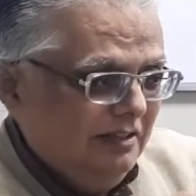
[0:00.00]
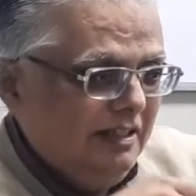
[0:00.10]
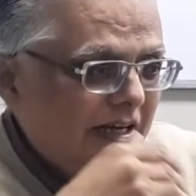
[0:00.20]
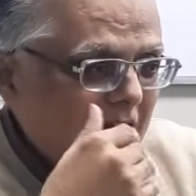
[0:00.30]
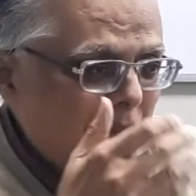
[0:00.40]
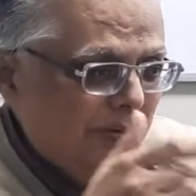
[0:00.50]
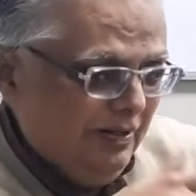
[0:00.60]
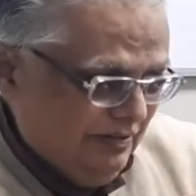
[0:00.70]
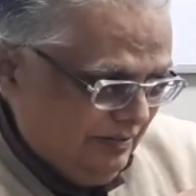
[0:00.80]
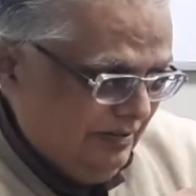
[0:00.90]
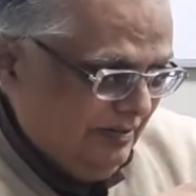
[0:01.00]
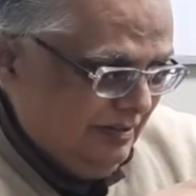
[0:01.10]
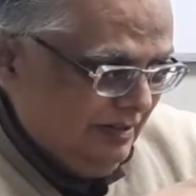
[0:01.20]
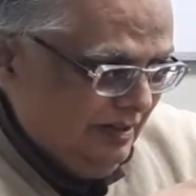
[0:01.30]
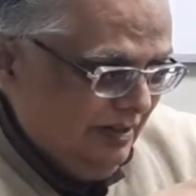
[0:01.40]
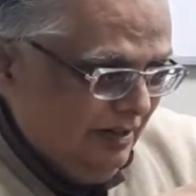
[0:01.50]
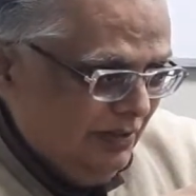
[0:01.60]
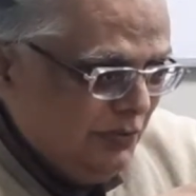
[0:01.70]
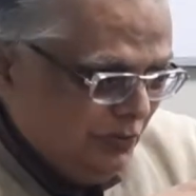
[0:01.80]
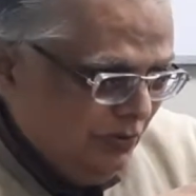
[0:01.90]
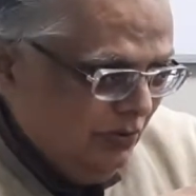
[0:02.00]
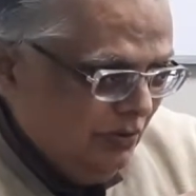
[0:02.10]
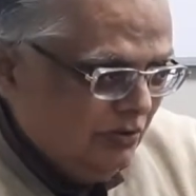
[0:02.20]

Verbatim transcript: the laborers, you know